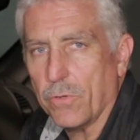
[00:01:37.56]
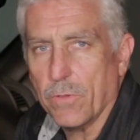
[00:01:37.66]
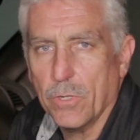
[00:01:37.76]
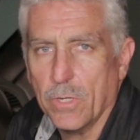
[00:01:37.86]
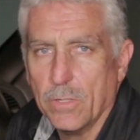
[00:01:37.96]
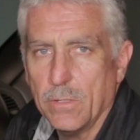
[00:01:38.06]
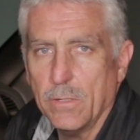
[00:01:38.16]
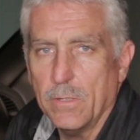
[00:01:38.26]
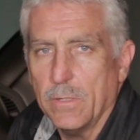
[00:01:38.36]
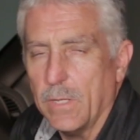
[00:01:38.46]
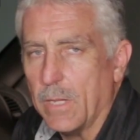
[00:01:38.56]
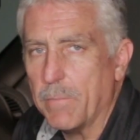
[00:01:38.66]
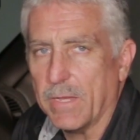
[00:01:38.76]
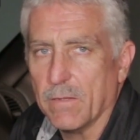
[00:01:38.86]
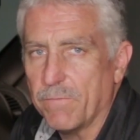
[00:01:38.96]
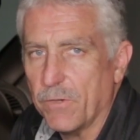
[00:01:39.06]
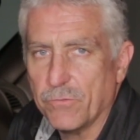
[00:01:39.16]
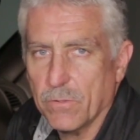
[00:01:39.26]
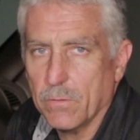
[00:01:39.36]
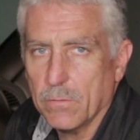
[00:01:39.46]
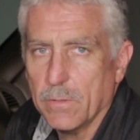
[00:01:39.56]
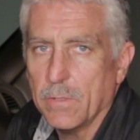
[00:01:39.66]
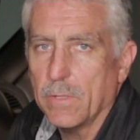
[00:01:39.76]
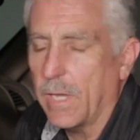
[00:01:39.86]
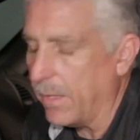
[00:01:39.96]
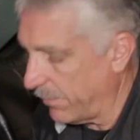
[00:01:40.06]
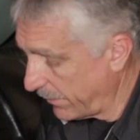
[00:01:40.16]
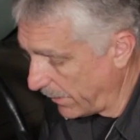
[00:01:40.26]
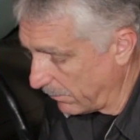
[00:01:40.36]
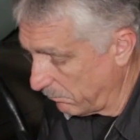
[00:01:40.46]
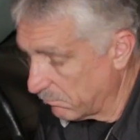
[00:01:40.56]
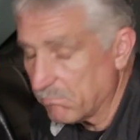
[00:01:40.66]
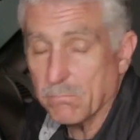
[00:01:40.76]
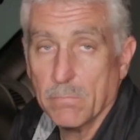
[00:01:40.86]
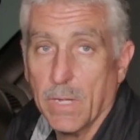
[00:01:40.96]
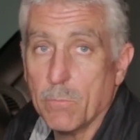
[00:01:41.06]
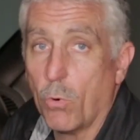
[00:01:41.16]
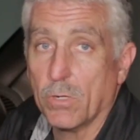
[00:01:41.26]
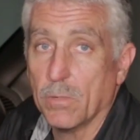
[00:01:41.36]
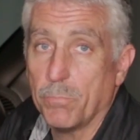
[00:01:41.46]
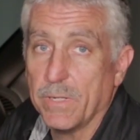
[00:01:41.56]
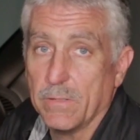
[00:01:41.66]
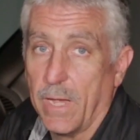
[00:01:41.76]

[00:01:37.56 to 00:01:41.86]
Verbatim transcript: under the hood and make a visual and then a more complete